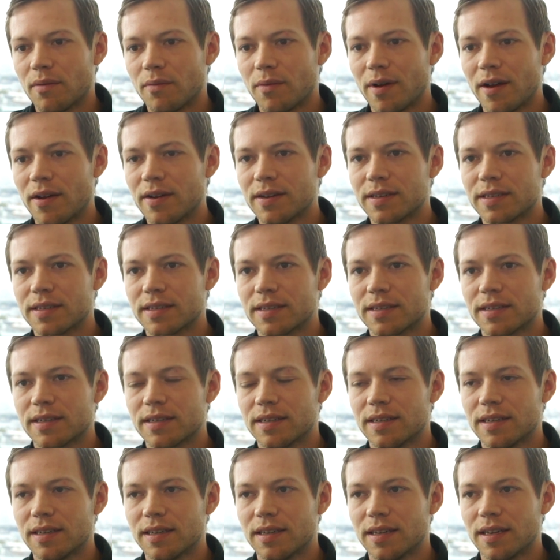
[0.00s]
Whereas
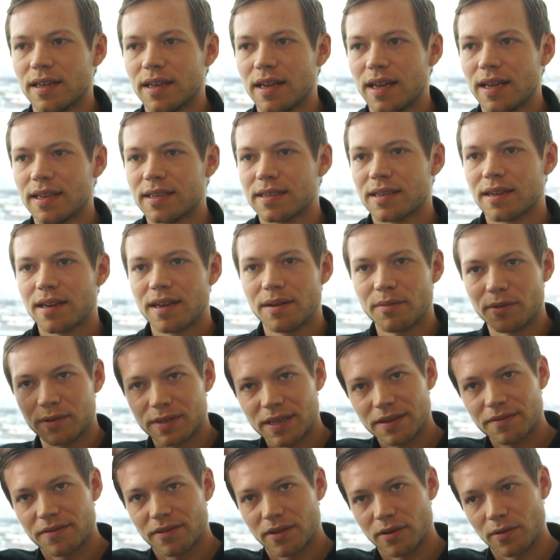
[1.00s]
it's slightly
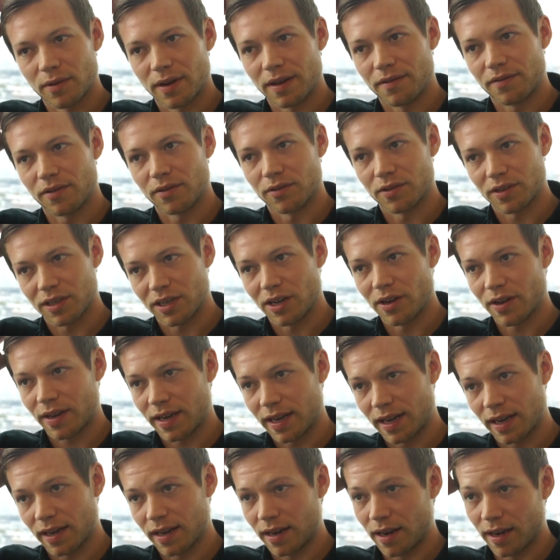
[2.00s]
more difficult if you're just
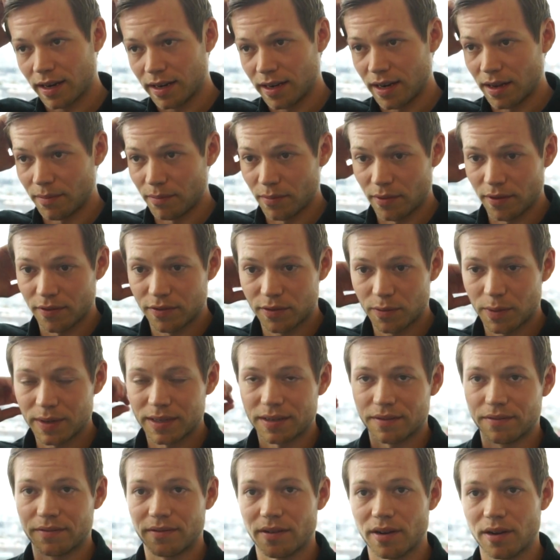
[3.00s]
looking at like number of
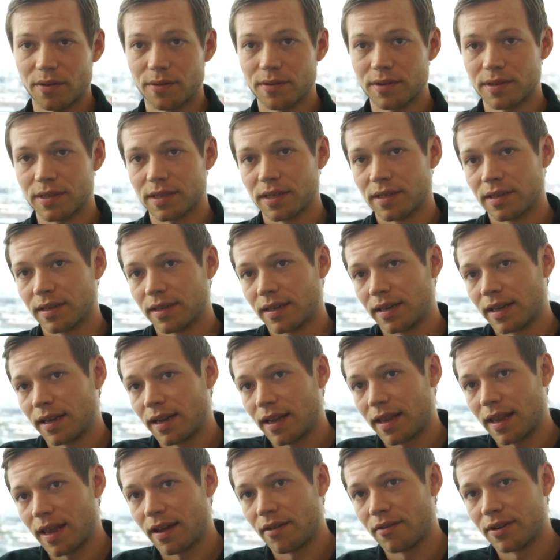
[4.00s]
Twitter followers and
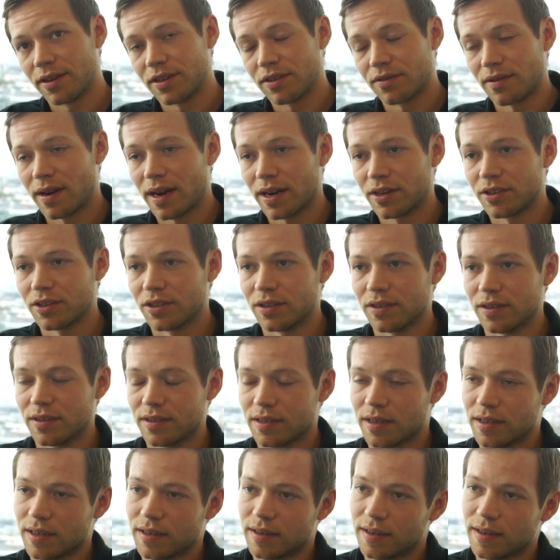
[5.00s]
their
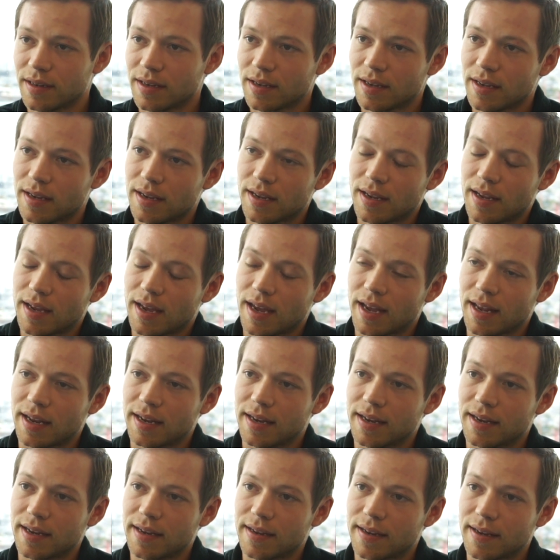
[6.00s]
interactions and
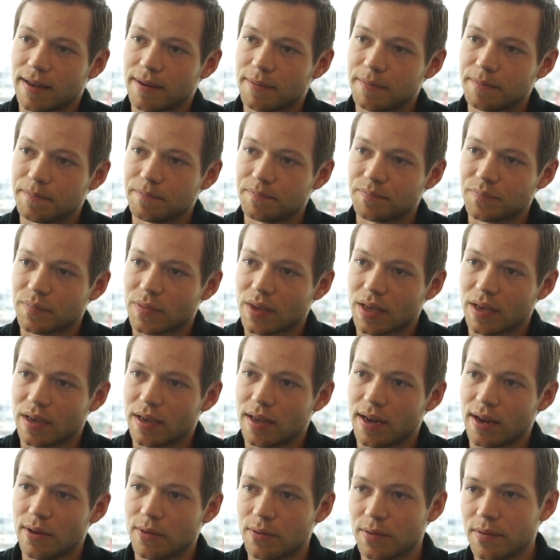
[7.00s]
and um,
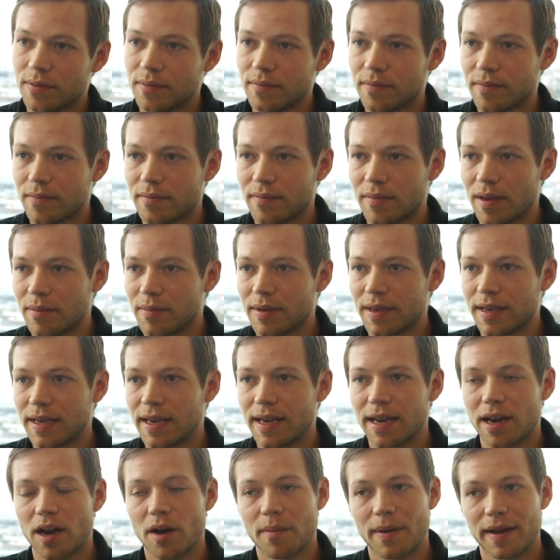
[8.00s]
you know maybe
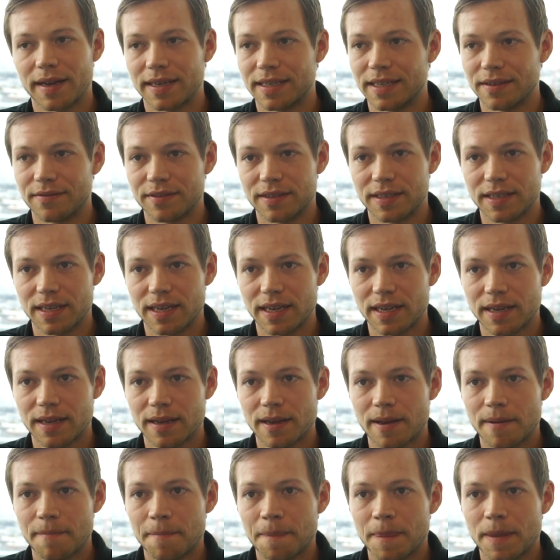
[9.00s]
GitHub activity,
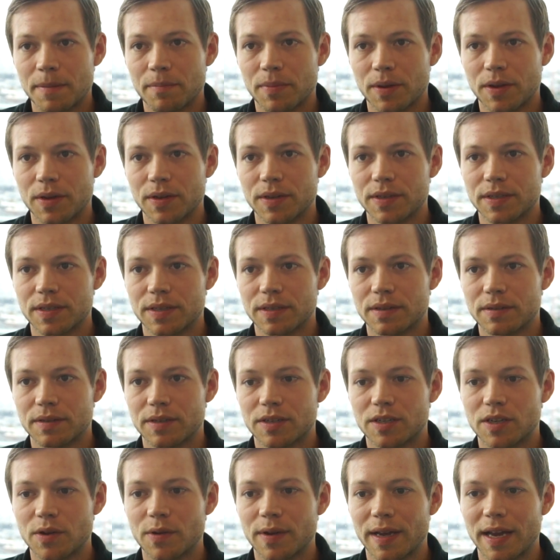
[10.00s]
because
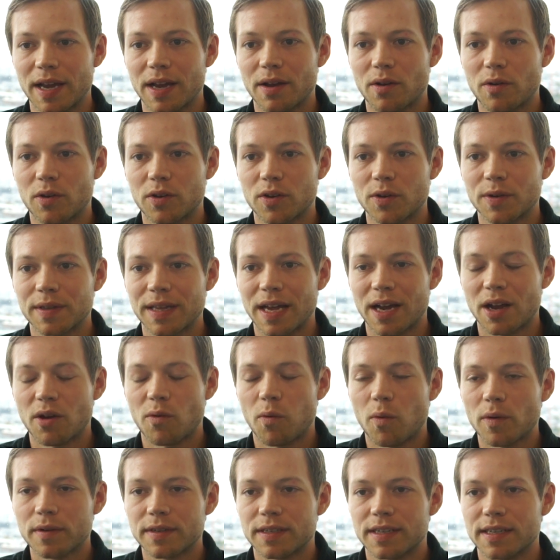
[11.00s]
doing it doing that
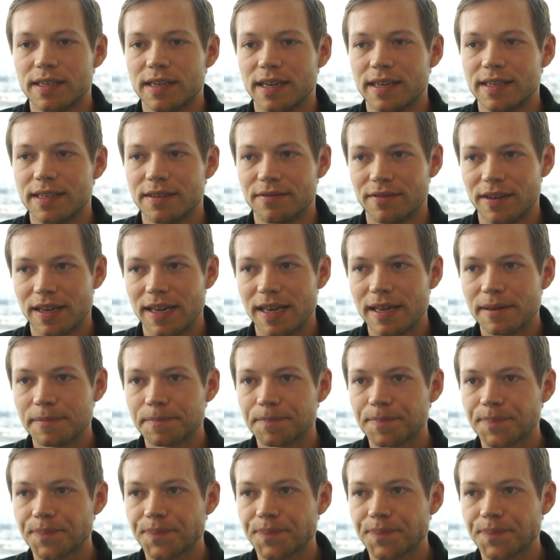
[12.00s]
quantitatively,